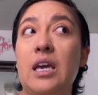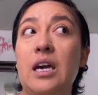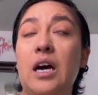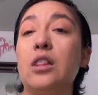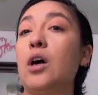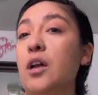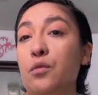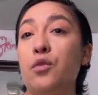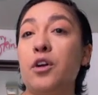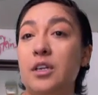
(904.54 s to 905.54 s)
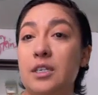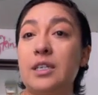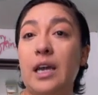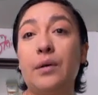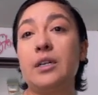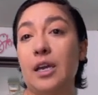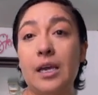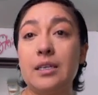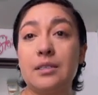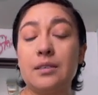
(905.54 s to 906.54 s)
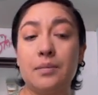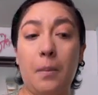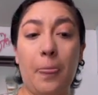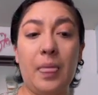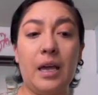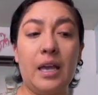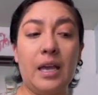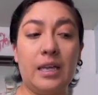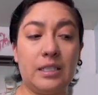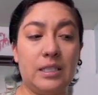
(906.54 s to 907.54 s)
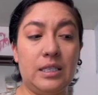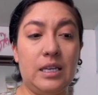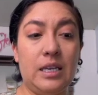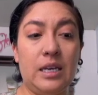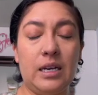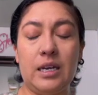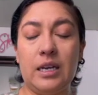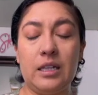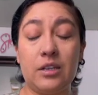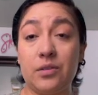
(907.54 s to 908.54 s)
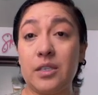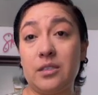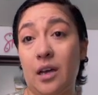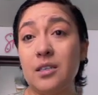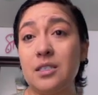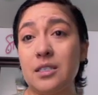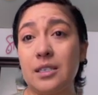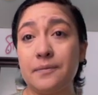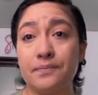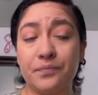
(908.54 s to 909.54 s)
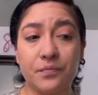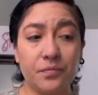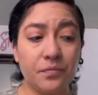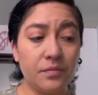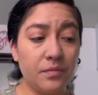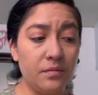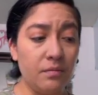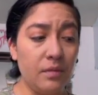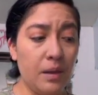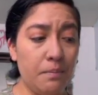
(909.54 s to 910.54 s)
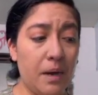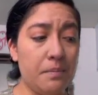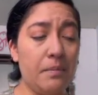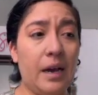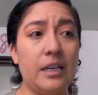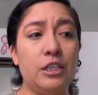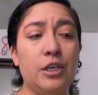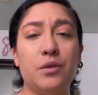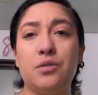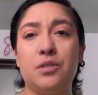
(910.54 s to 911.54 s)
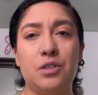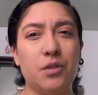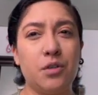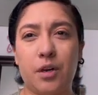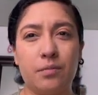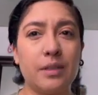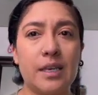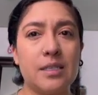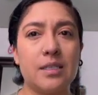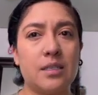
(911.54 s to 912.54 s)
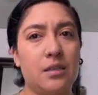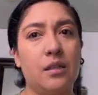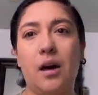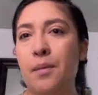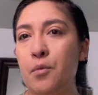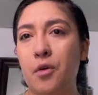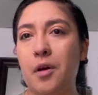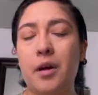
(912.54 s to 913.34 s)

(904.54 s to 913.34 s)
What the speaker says: a lot of work nowadays. It's a little exhausting. My mind goes to dark places a lot more.